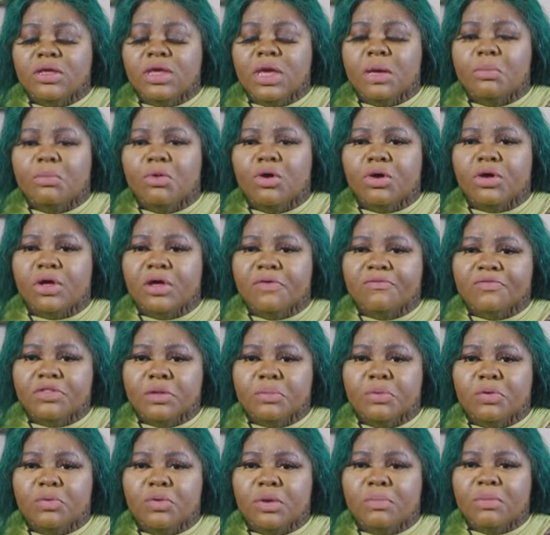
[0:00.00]
to get more
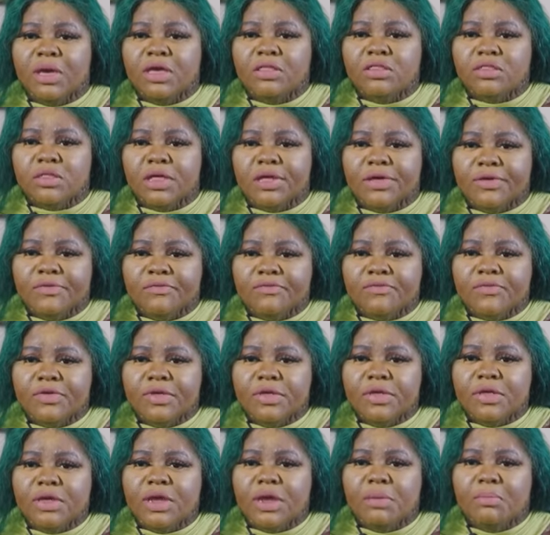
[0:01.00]
comfortable with myself
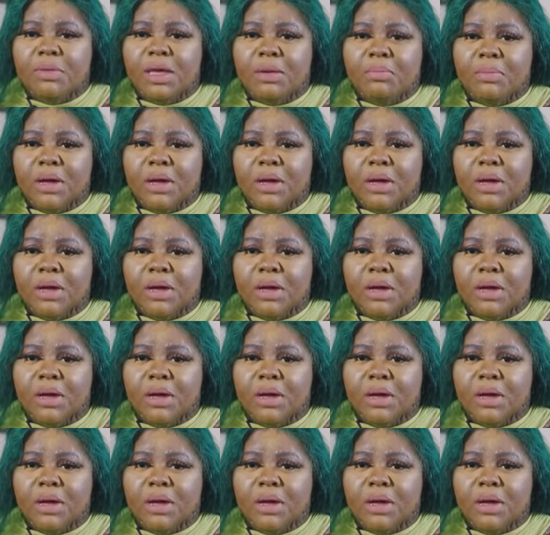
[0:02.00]
and my